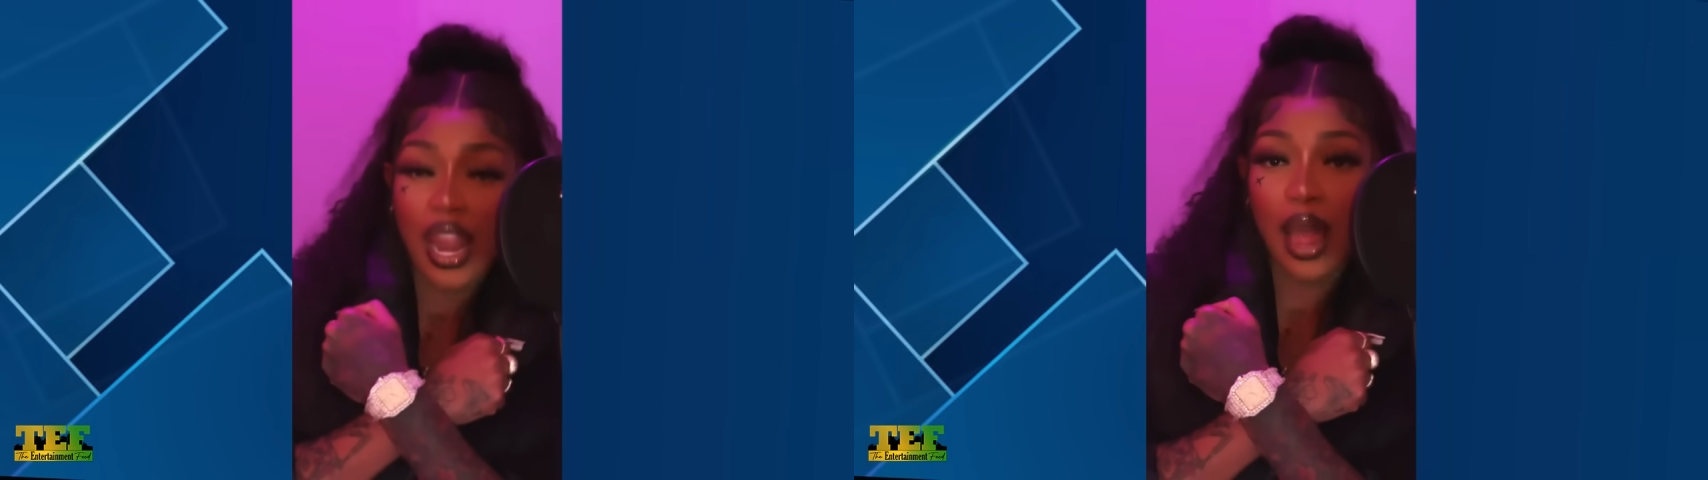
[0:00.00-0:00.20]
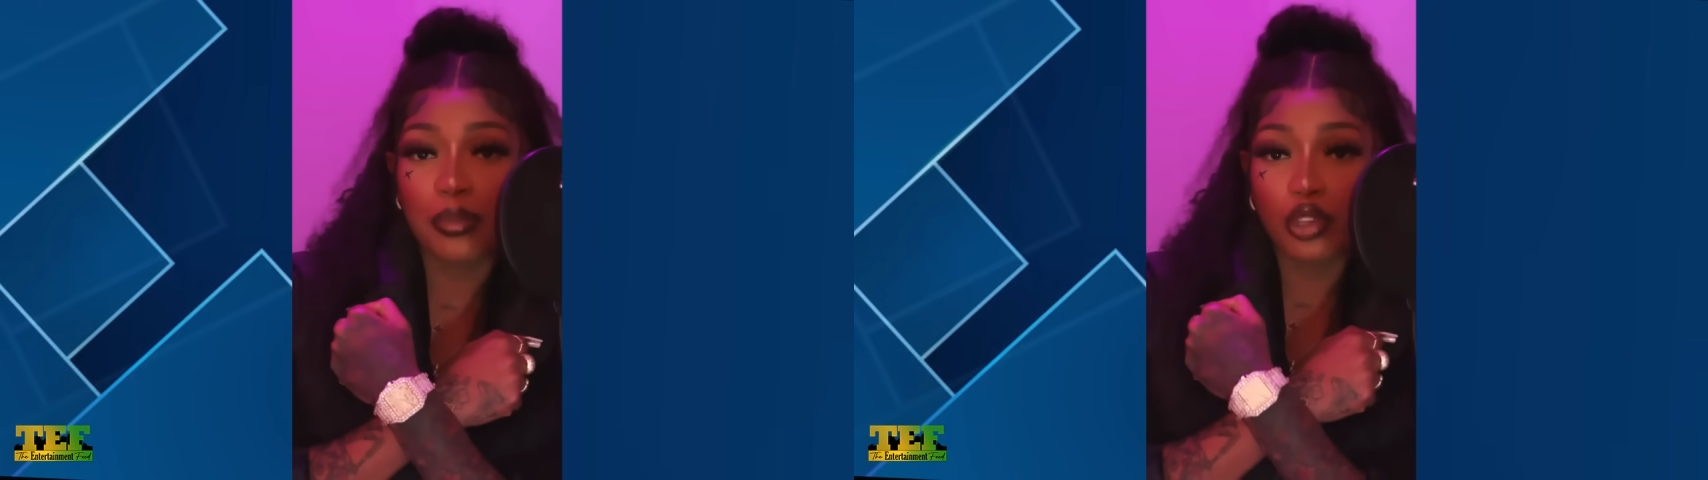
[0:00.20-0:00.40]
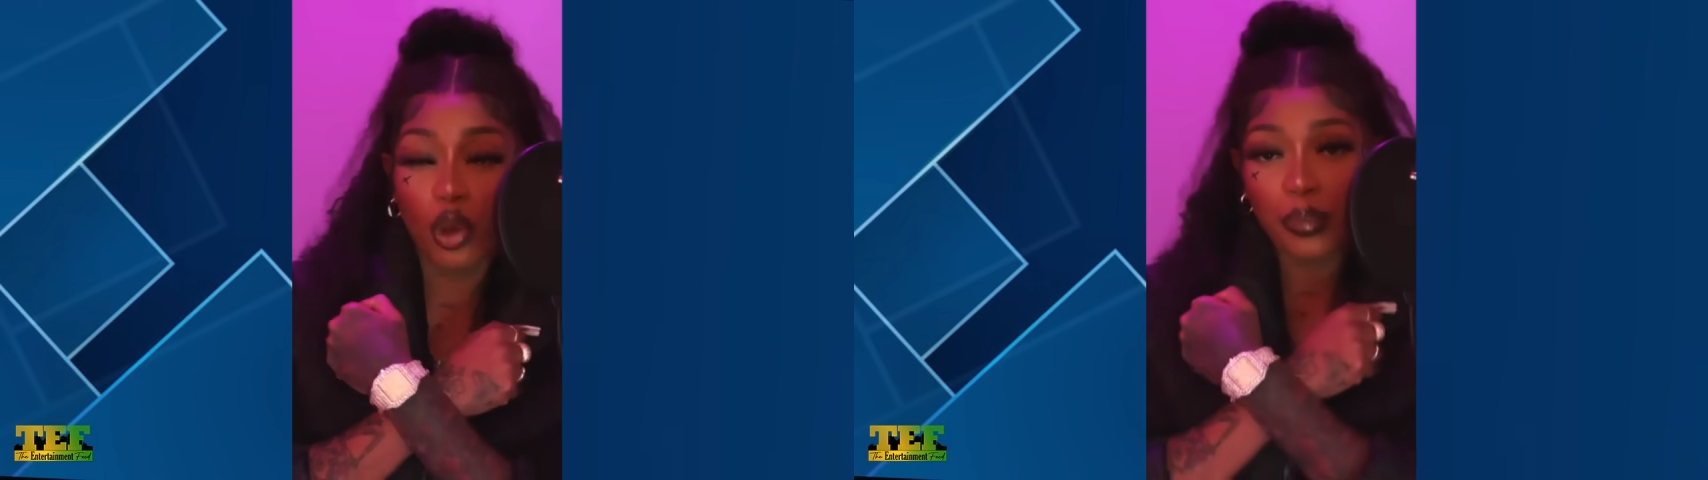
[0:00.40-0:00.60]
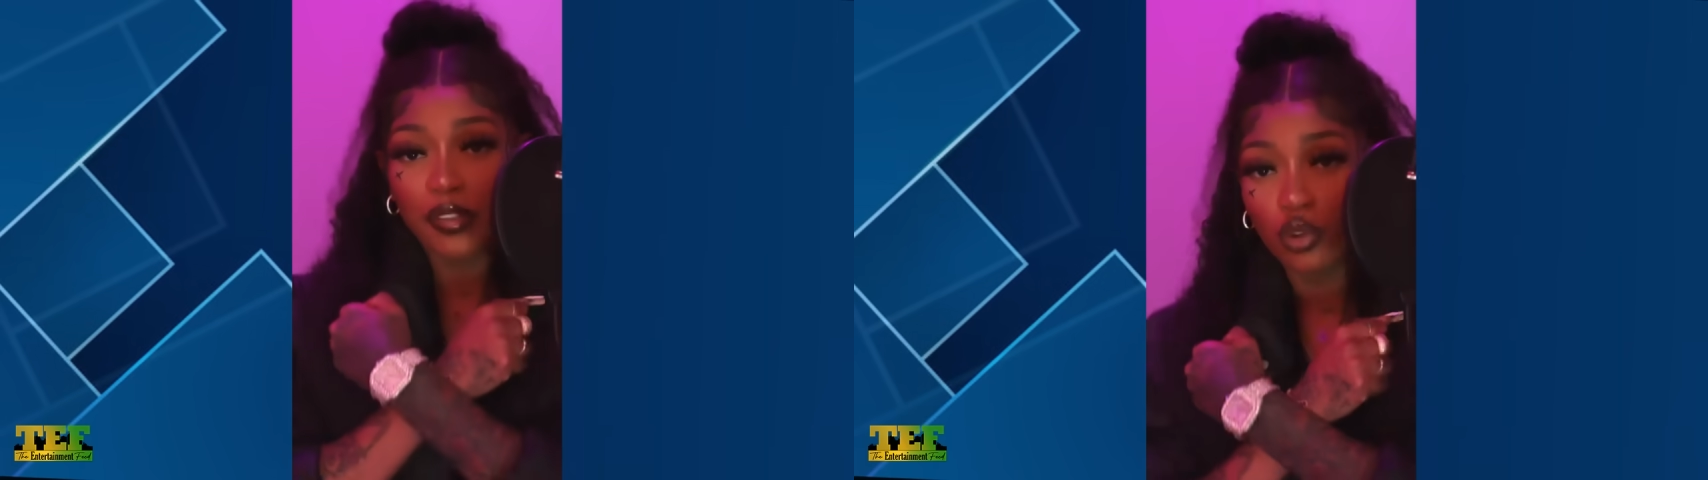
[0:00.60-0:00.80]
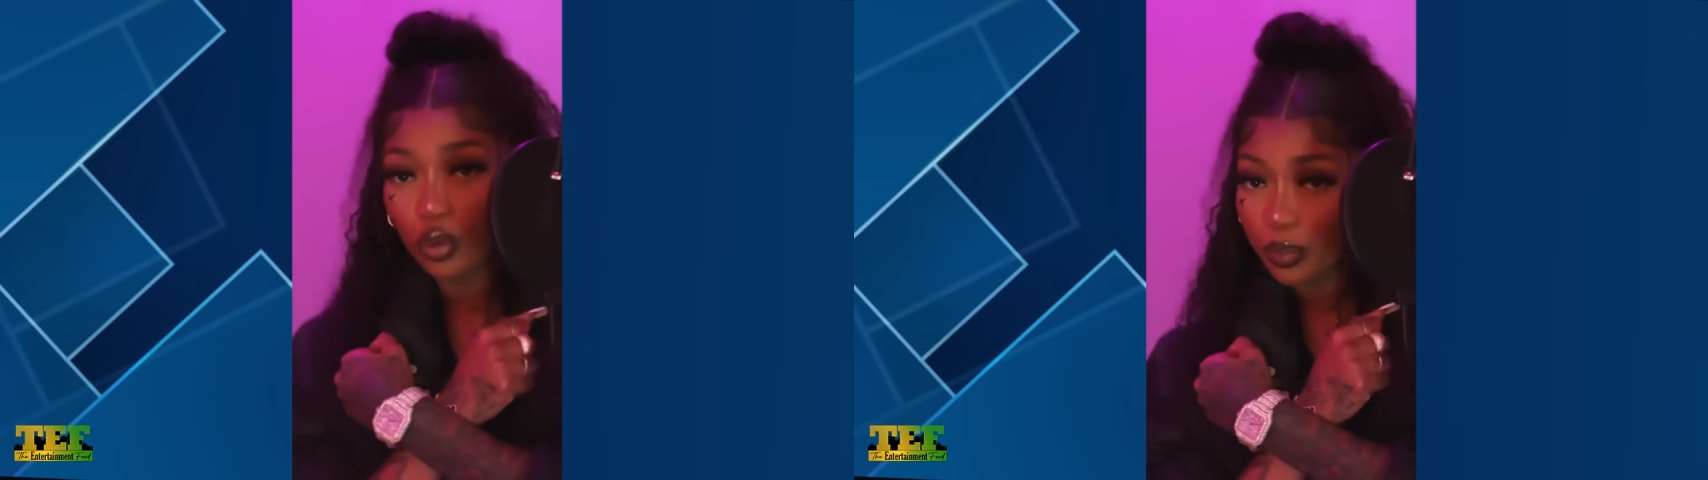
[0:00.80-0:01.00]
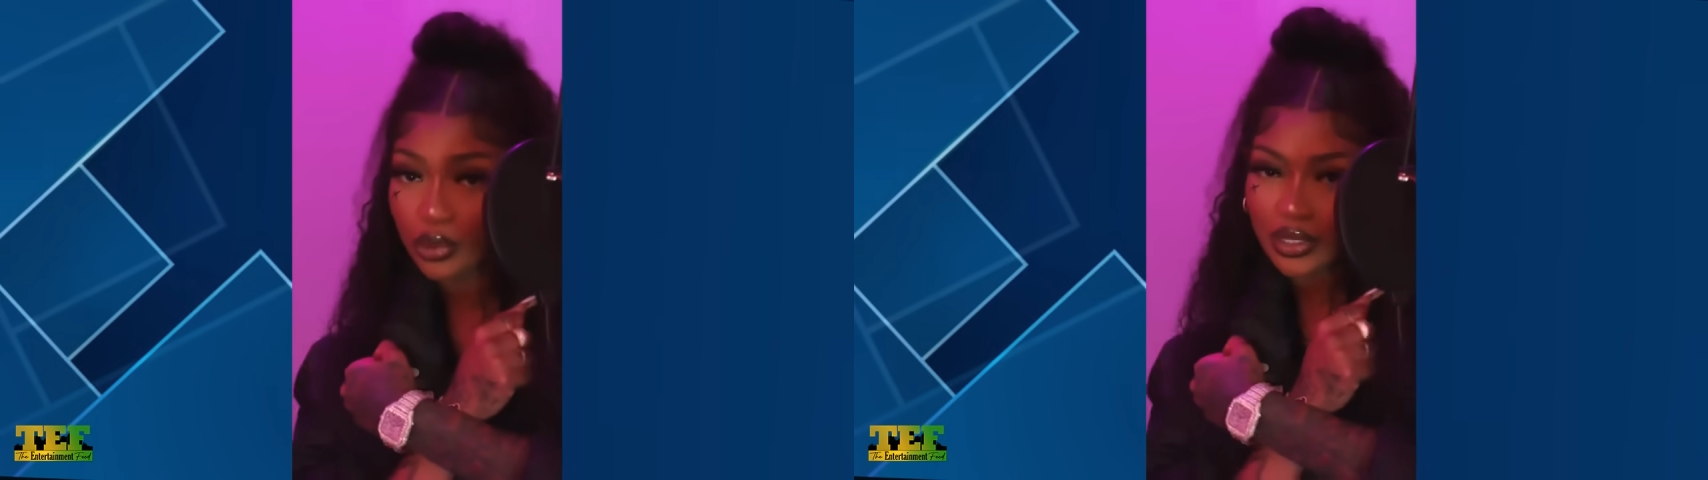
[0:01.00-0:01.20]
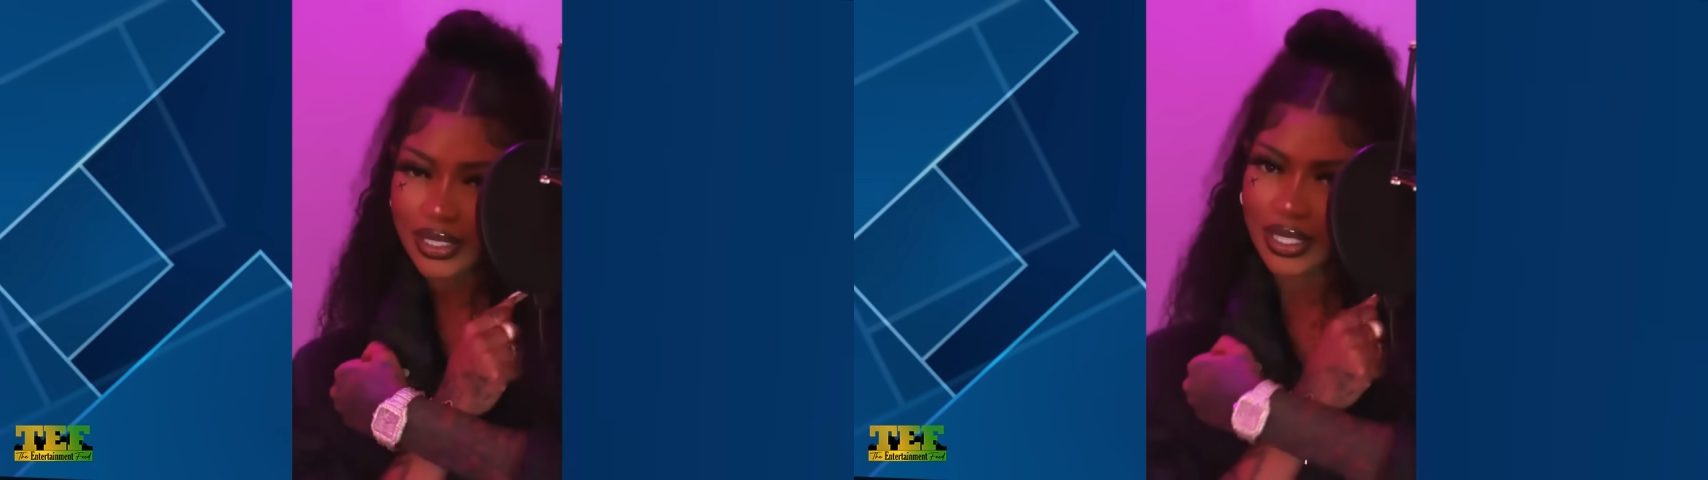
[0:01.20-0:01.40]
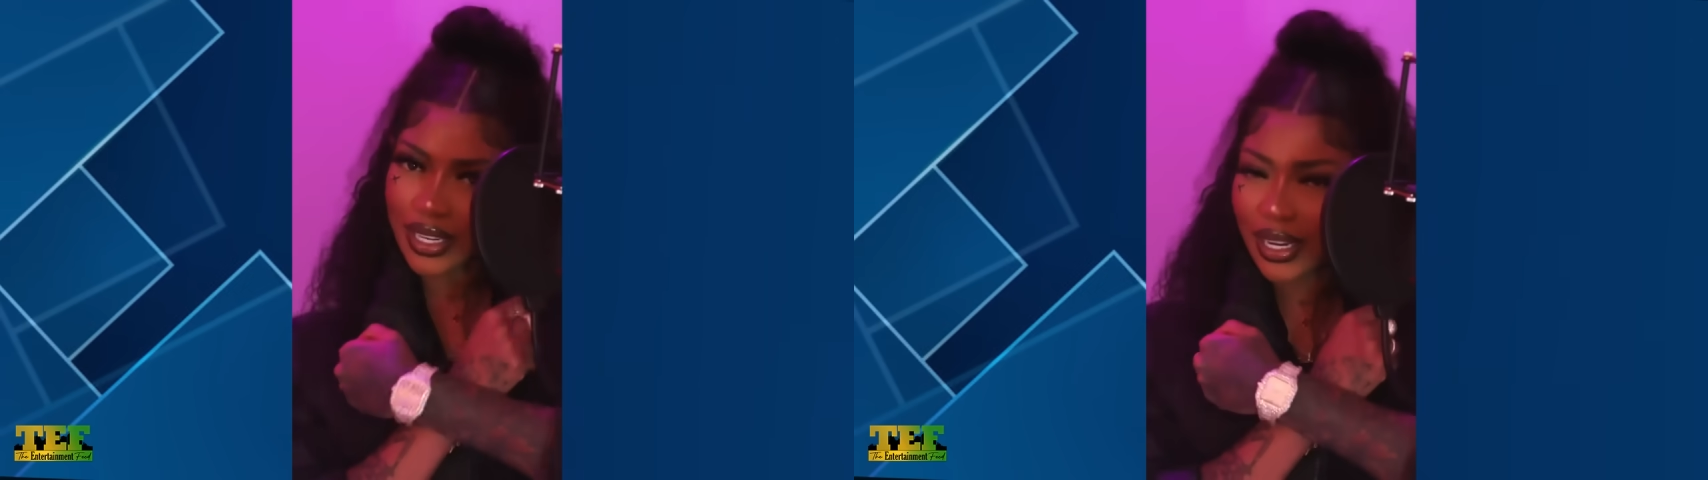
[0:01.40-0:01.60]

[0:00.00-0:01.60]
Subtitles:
Boy at this and that and